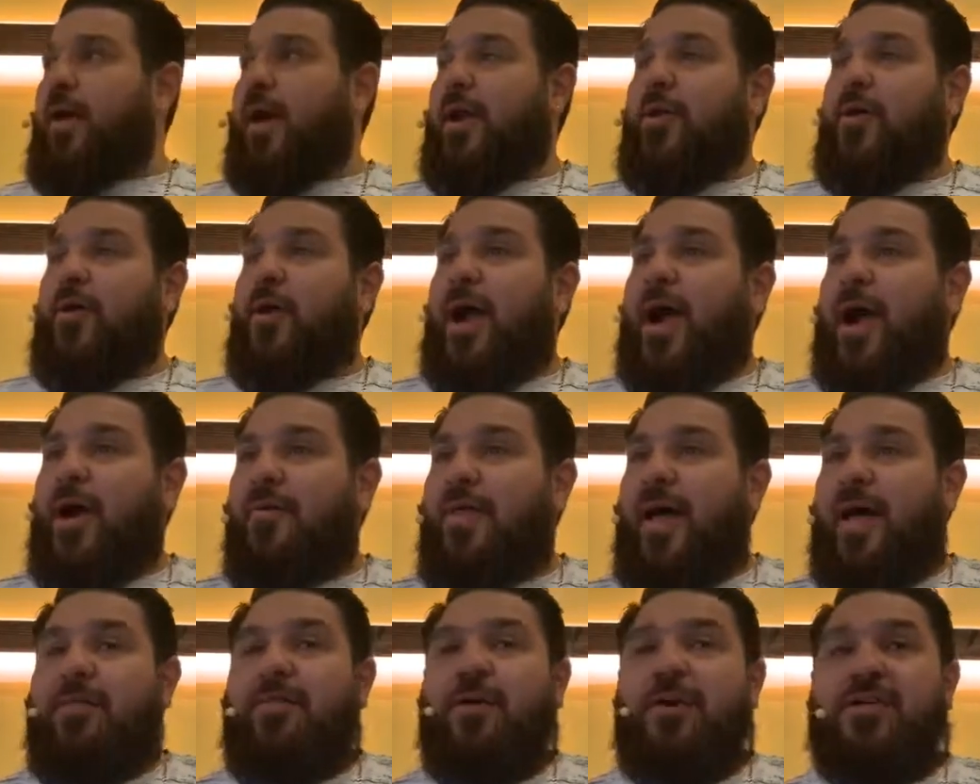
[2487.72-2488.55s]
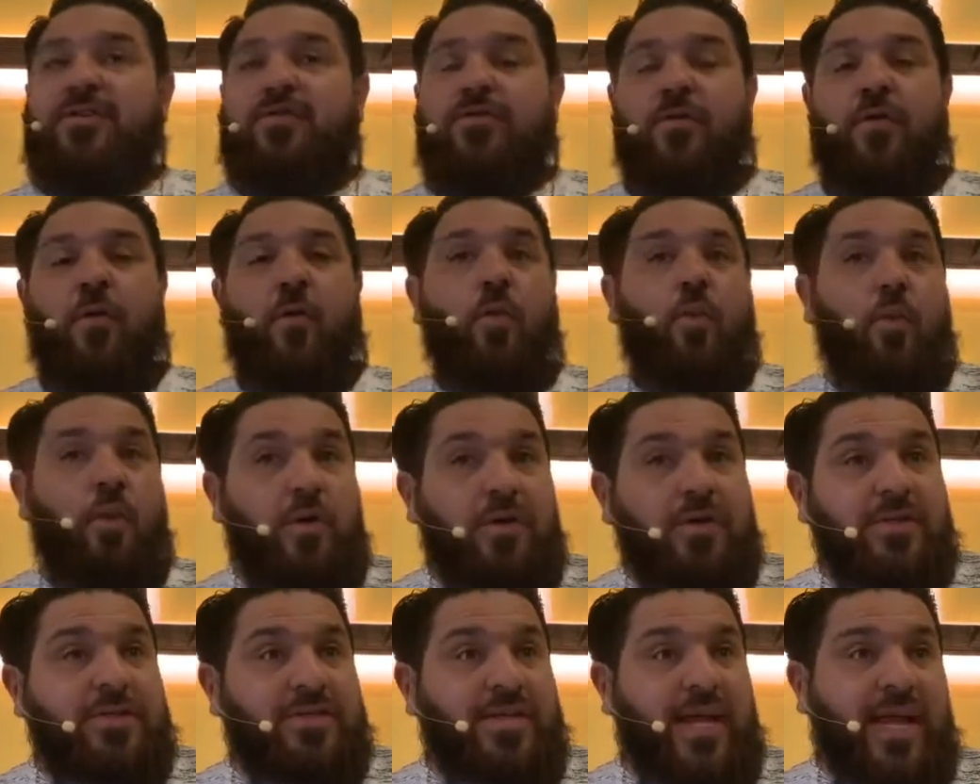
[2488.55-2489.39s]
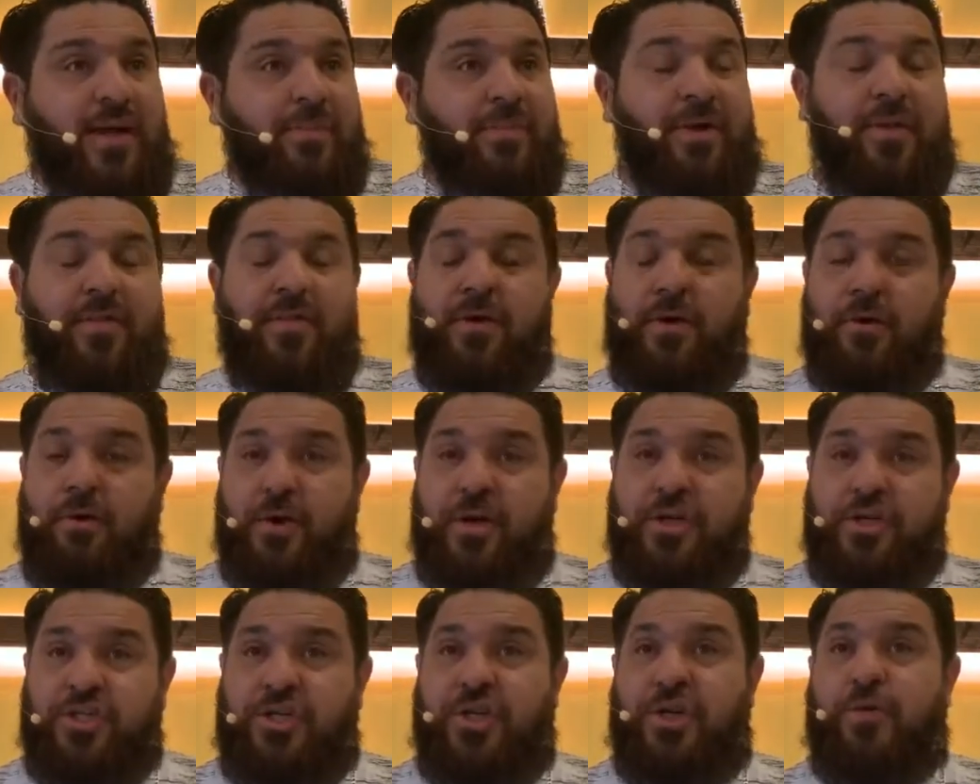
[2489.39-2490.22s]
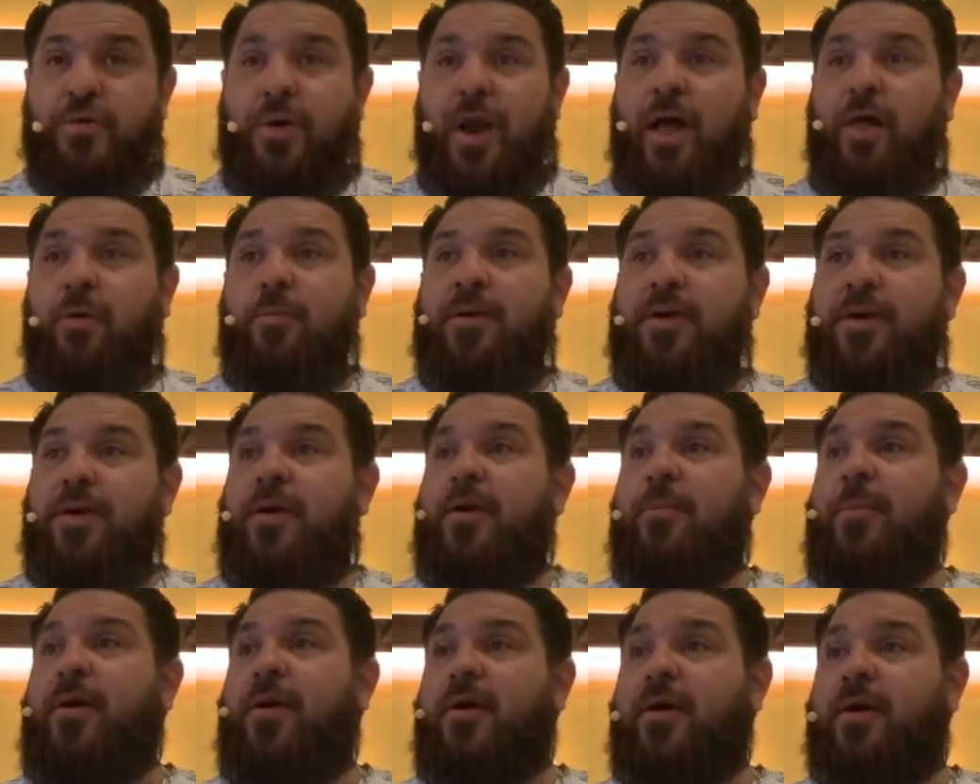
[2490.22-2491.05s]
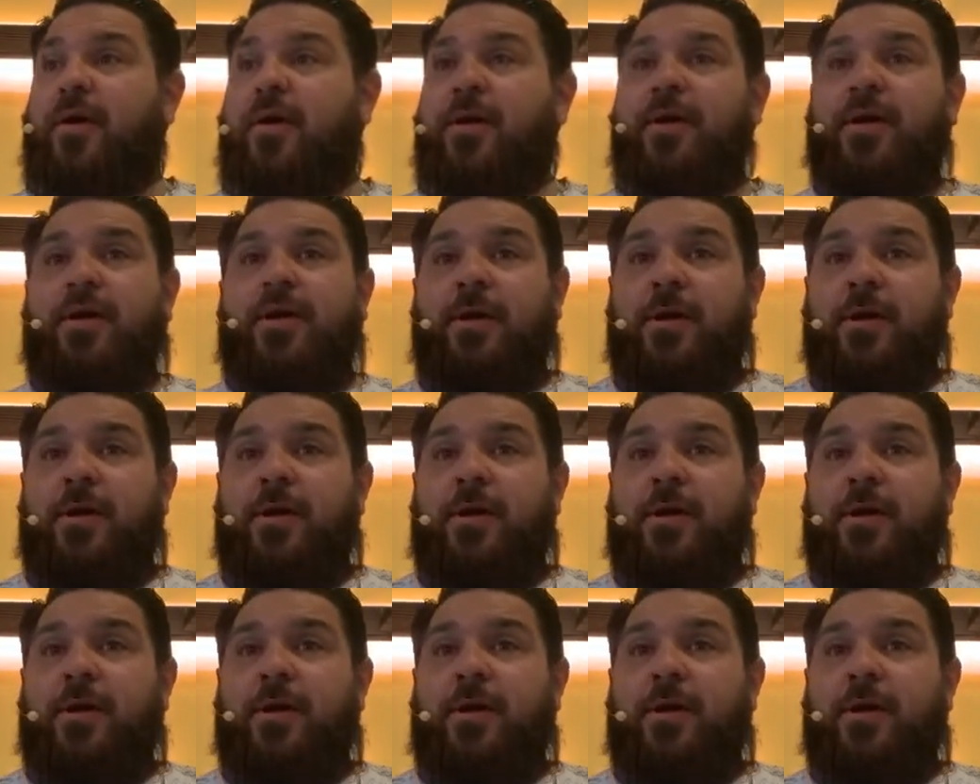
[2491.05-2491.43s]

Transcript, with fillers: I don't know how that looks for the world's sake, but in the Christian realm here in America,